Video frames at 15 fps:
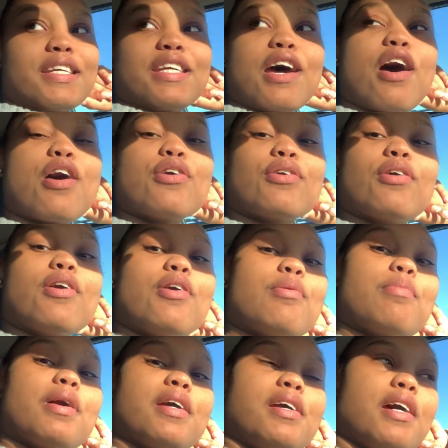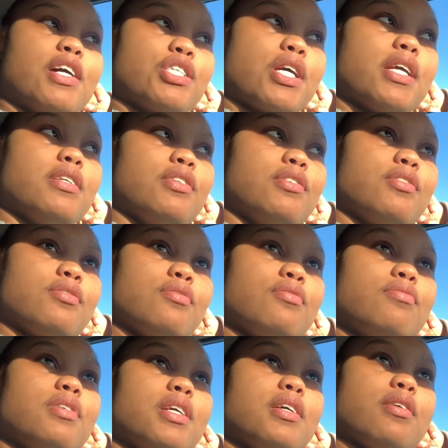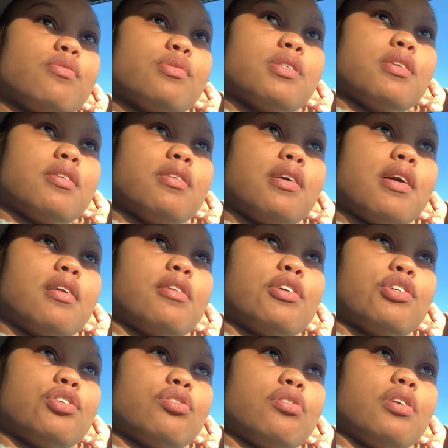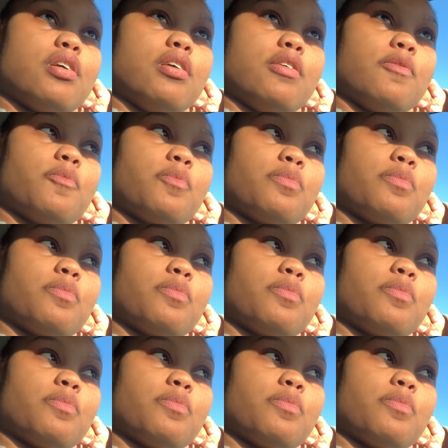Yo, oh my gosh, I do need to go to the Dollar Tree.